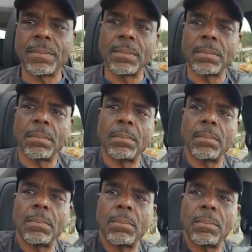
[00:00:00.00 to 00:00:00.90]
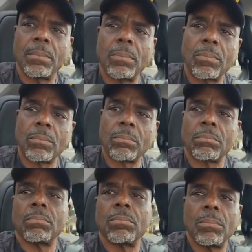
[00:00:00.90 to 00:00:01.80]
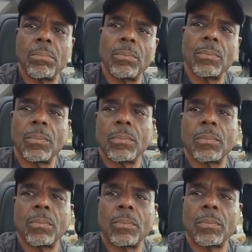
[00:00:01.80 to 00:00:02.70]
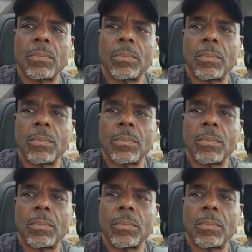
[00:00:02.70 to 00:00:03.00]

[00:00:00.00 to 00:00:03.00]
(no one is talking)